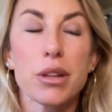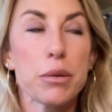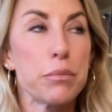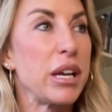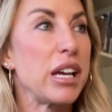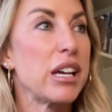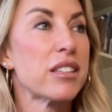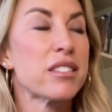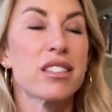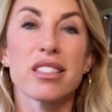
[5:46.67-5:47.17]

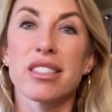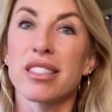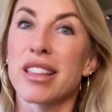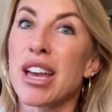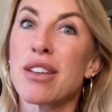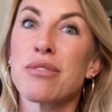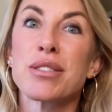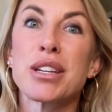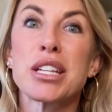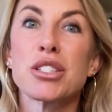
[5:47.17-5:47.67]
because
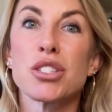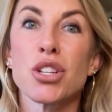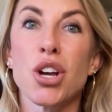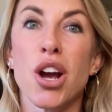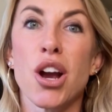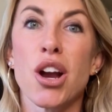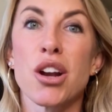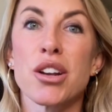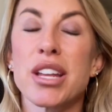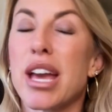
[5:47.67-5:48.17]
life gets
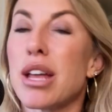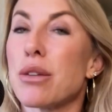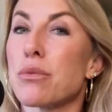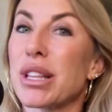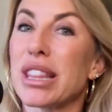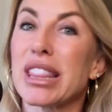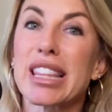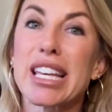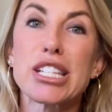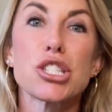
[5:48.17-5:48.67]
hard and
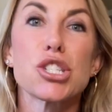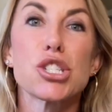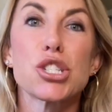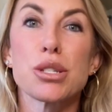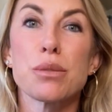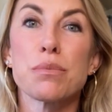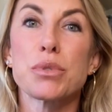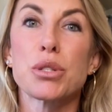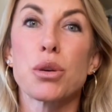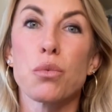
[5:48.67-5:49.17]

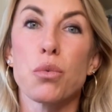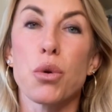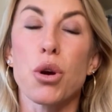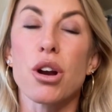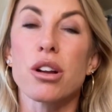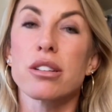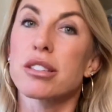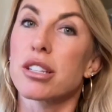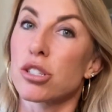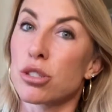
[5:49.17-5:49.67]
relationships are
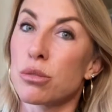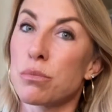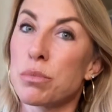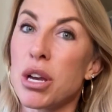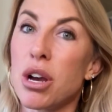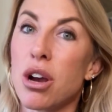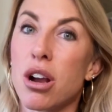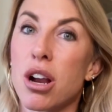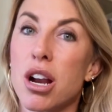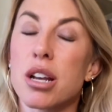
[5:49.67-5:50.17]
work. They shouldn't
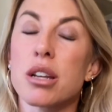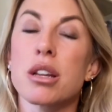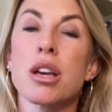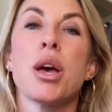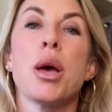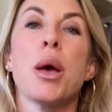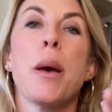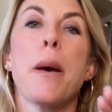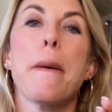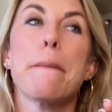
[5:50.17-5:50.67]
be hard,
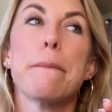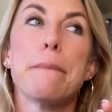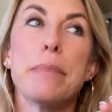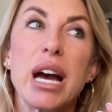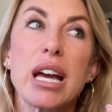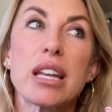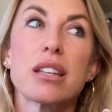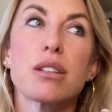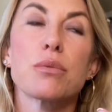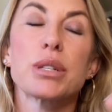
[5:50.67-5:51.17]

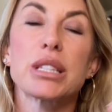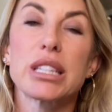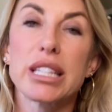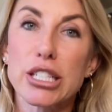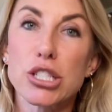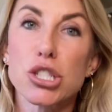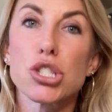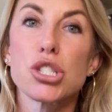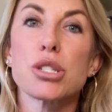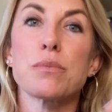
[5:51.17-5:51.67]
but
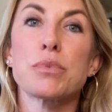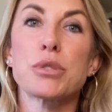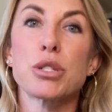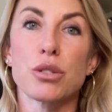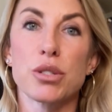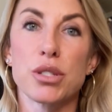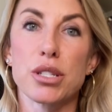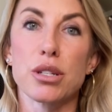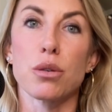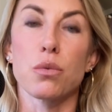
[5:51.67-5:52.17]
relationships
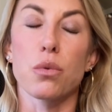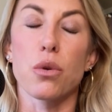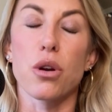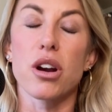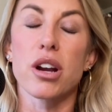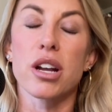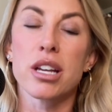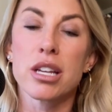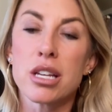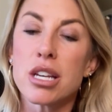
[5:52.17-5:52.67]
are still
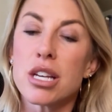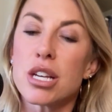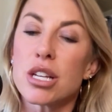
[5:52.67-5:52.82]
work.